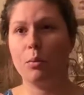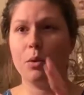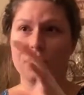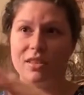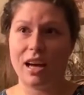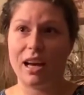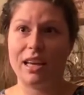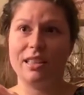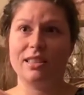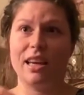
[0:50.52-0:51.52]
the
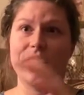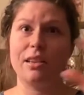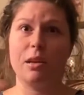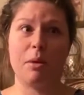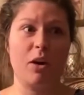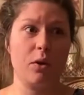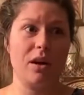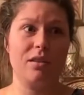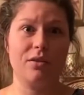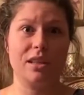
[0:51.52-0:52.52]
size and the amount
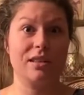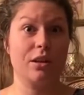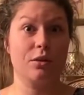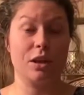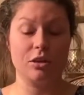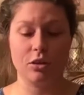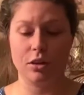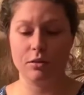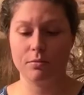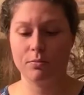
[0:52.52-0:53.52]
of
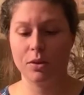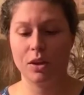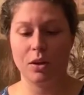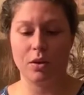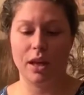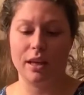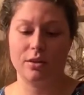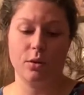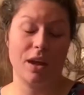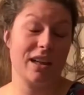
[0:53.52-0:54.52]
acceleration. Okay,
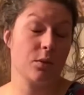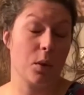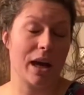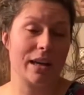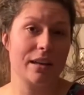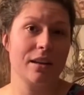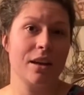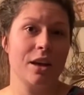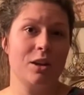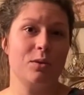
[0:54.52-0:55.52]
so that's why
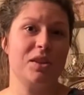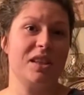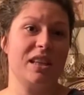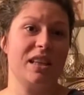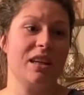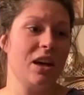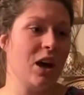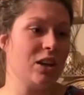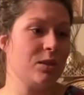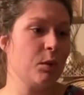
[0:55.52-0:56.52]
you see
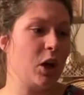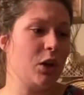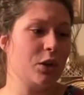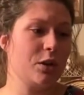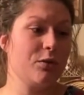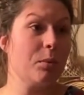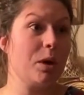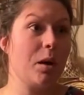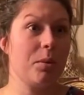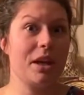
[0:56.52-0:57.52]
a smaller
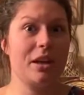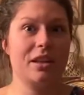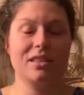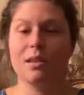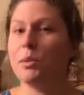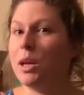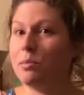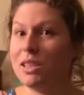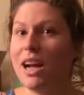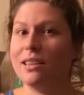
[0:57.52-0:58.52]
football player can
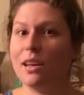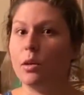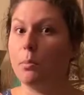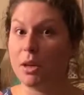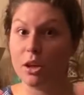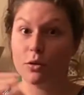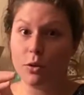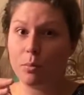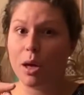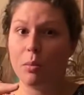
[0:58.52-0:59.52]
sometimes knock down a bigger
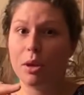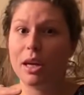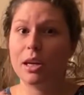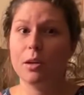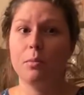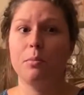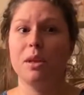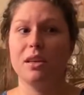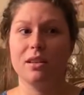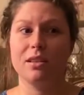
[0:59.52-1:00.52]
football player
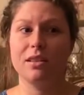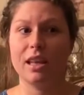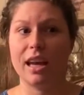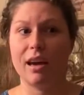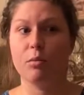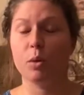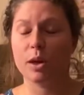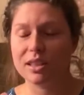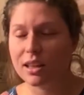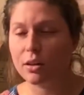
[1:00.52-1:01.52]
because they have more
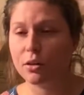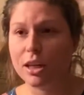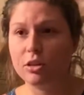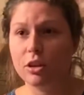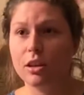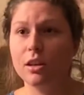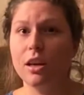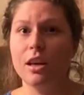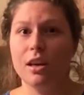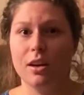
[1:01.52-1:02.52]
acceleration,
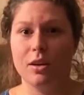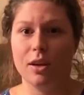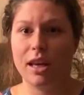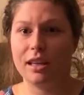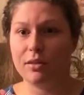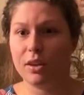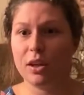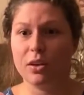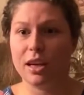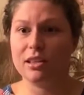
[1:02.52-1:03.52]
okay? And if the
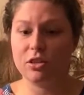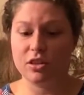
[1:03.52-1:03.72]
other guy's just